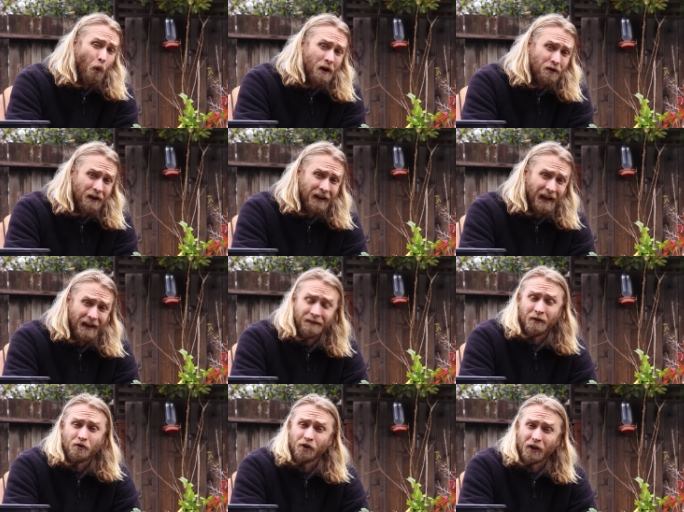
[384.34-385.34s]
wondering
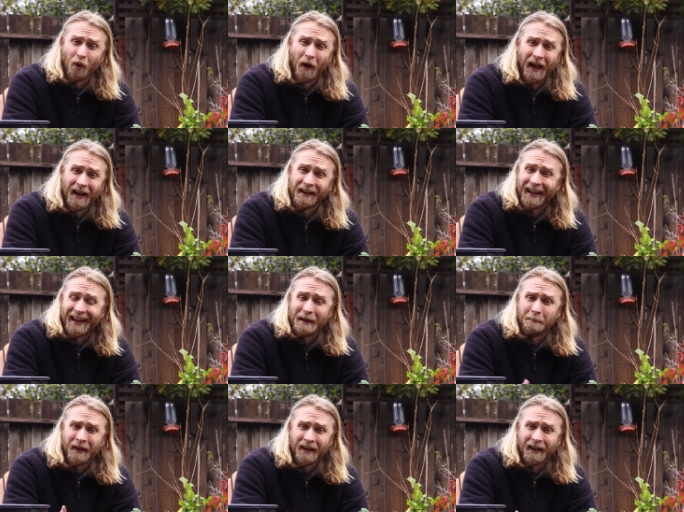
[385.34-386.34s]
if you should go ahead
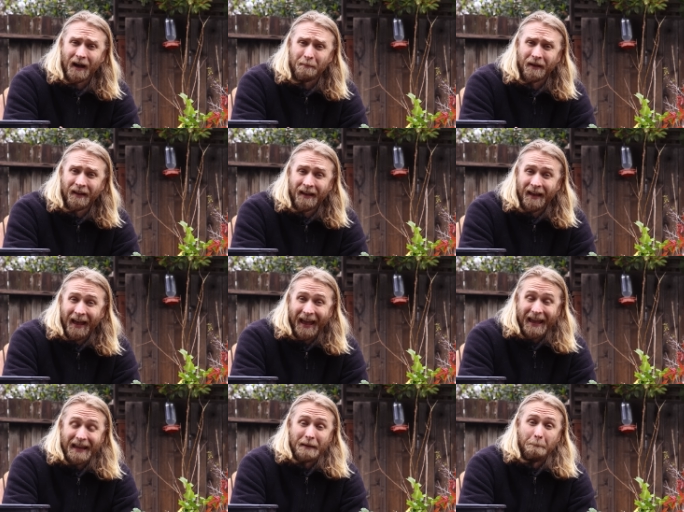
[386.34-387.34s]
and pick up
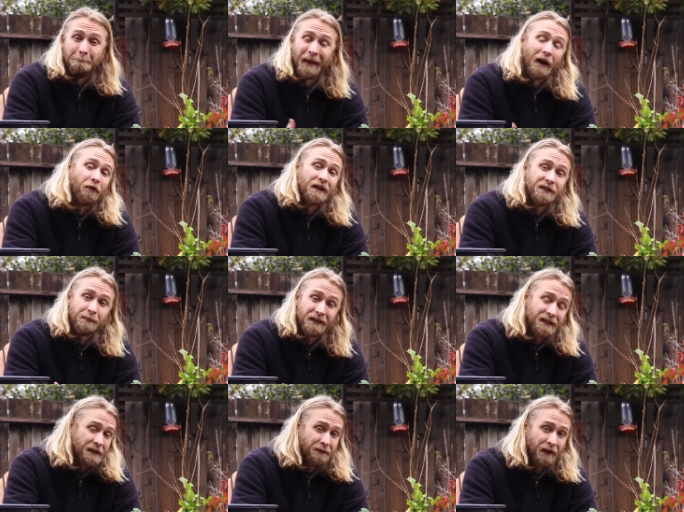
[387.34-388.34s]
a berry
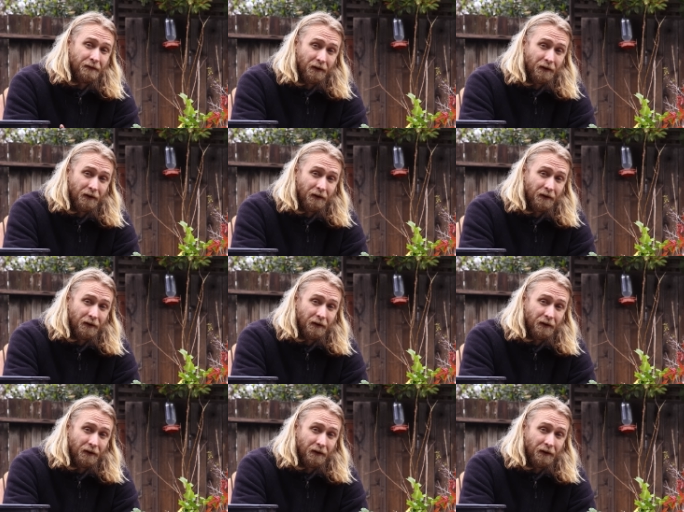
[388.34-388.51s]
specific